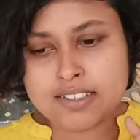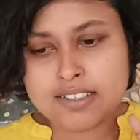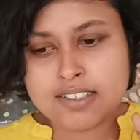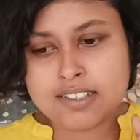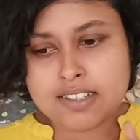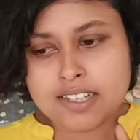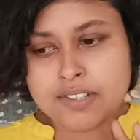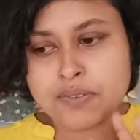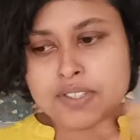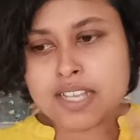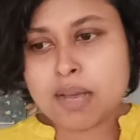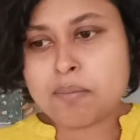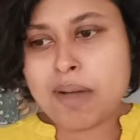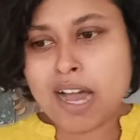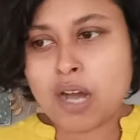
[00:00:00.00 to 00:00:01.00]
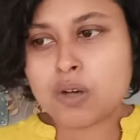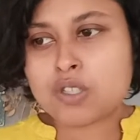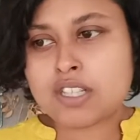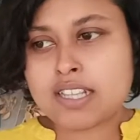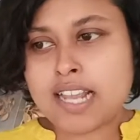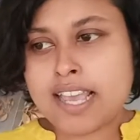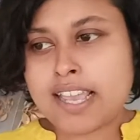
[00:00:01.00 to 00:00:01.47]
it was
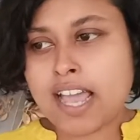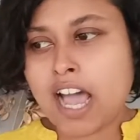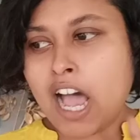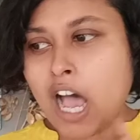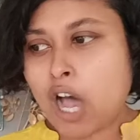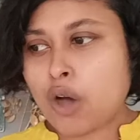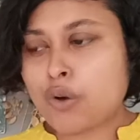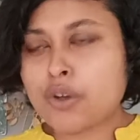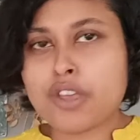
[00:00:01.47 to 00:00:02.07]
about like how